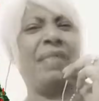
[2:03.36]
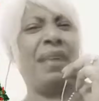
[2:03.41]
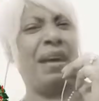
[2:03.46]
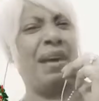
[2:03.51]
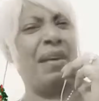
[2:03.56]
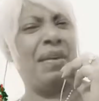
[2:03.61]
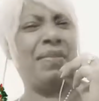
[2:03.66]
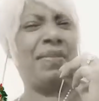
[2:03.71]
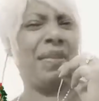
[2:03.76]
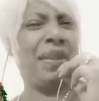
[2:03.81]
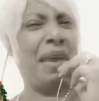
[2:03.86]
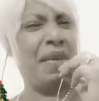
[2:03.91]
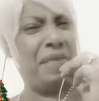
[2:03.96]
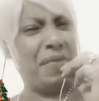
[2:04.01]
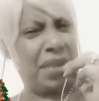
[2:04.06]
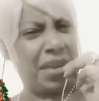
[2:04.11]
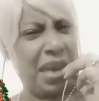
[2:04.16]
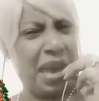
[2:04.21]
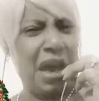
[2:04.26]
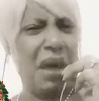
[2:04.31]
of Santa Claus in
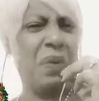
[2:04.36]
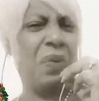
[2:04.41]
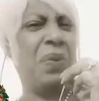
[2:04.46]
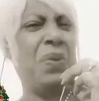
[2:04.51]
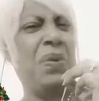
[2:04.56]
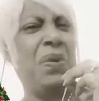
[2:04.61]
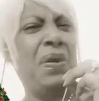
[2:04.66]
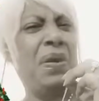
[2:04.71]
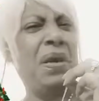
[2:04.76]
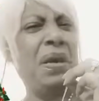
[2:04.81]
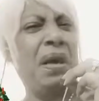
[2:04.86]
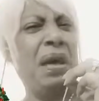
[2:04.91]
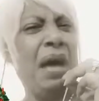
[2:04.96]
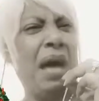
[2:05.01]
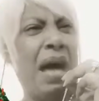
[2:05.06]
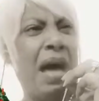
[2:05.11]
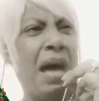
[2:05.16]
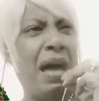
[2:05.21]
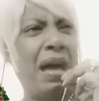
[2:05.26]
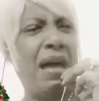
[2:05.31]
Africa? Oh?
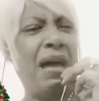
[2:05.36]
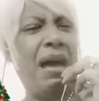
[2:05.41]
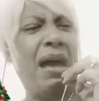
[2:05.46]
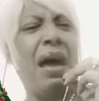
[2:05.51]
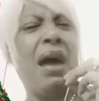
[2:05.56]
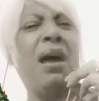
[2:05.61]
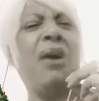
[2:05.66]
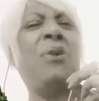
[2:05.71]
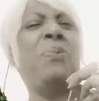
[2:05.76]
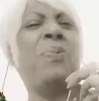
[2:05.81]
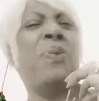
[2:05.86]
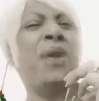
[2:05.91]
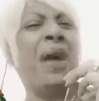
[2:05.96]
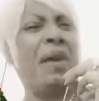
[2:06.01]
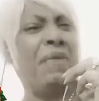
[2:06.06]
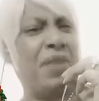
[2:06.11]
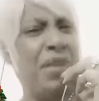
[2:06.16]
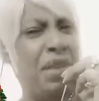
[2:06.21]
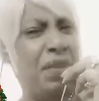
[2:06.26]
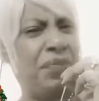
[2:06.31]
I hope
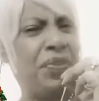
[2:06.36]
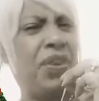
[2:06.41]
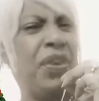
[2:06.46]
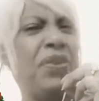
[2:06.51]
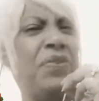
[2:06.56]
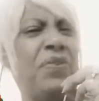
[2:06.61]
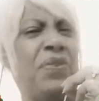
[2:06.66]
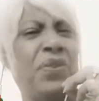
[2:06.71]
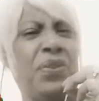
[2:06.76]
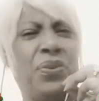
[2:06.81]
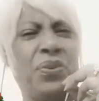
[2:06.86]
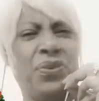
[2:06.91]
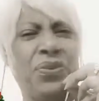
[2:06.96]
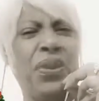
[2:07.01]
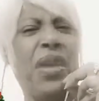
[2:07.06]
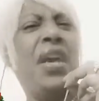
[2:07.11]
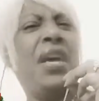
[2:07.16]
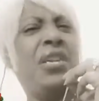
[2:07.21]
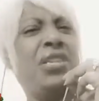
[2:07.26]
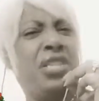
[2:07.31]
you have enough toys for
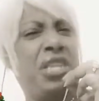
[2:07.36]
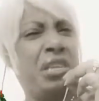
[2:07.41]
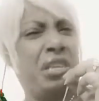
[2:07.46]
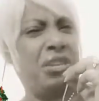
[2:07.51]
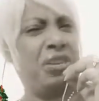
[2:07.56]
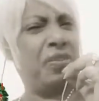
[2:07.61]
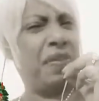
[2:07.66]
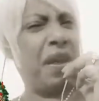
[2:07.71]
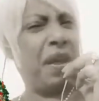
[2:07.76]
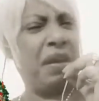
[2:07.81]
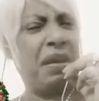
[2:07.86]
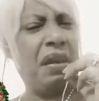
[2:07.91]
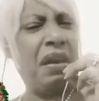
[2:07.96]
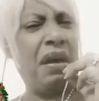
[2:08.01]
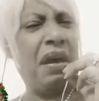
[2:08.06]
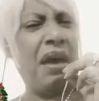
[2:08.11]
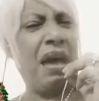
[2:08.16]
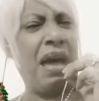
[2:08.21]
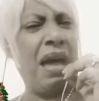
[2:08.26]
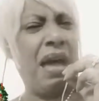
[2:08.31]
those children.
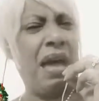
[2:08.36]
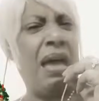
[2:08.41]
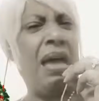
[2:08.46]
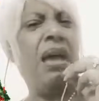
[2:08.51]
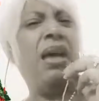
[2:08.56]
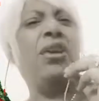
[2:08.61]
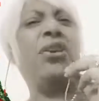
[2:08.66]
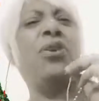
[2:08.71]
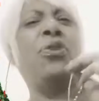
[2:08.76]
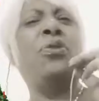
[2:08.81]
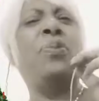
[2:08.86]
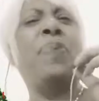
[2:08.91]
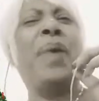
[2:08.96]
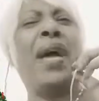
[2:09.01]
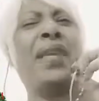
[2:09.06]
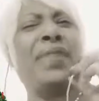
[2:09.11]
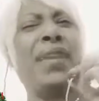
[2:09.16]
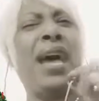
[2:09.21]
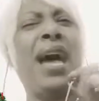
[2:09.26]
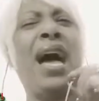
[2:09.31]
You
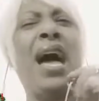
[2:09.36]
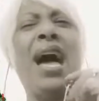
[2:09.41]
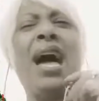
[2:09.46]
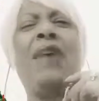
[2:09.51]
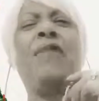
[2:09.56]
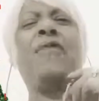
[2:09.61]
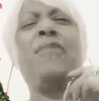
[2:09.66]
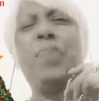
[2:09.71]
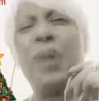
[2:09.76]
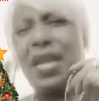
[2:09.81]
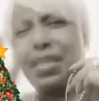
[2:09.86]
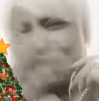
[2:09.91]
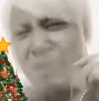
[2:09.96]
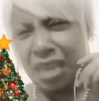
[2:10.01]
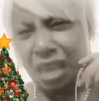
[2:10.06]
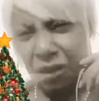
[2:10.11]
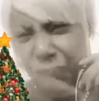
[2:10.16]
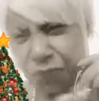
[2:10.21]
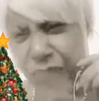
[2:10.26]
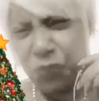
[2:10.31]
better have
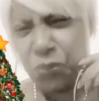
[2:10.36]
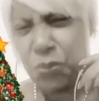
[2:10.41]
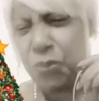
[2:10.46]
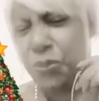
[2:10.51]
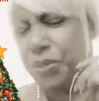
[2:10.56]
plenty of